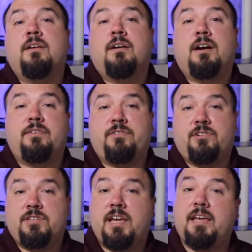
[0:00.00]
out of
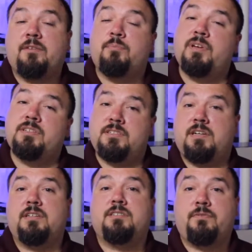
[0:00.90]
your tank based
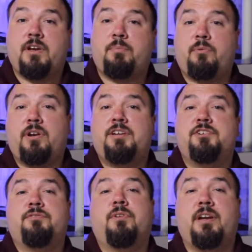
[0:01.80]
on its
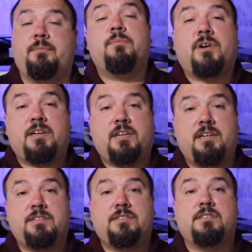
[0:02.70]
evaporation rate. In my
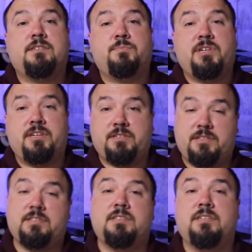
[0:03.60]
case, this being a
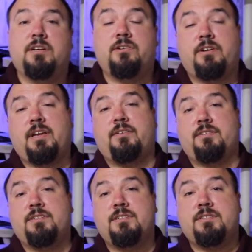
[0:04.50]
1,600
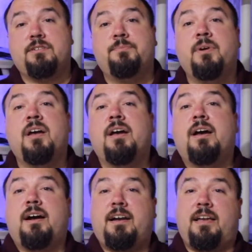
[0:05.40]
gallon system,
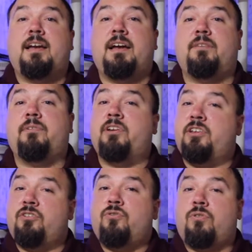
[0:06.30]
I have an
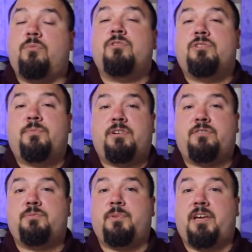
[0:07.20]
enormous amount of
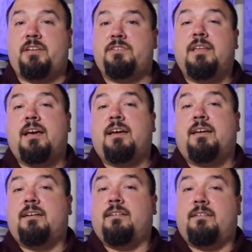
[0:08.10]
space
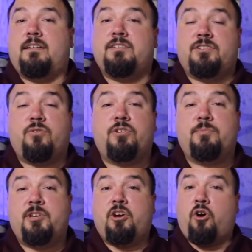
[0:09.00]
that is going to
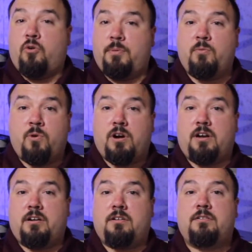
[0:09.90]
be open
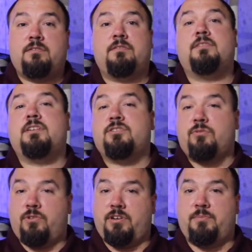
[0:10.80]
water, that's
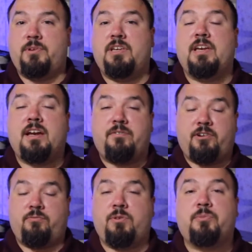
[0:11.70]
going to be
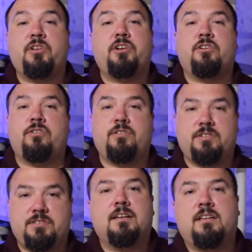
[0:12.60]
having rippling
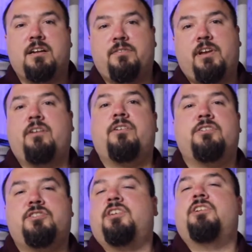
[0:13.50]
currents, a lot of air
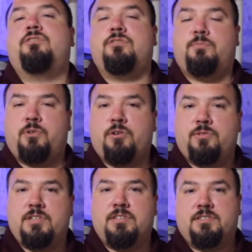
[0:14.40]
exchange with the
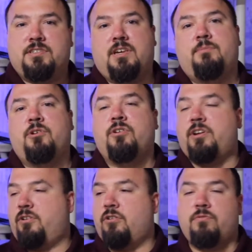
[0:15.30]
protein skimmer
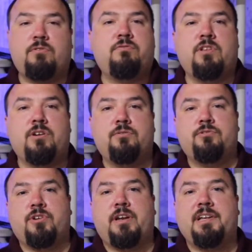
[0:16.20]
and overflow
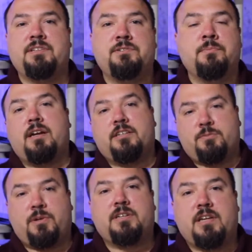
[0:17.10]
drains. I
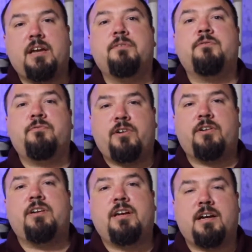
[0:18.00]
expect to have a
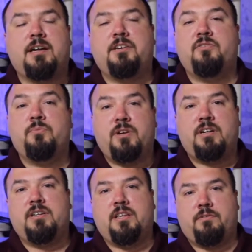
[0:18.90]
very high
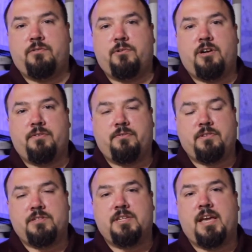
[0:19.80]
humidity level off of
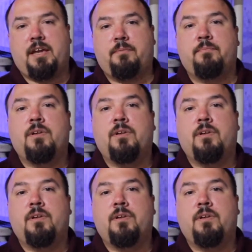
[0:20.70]
this tank,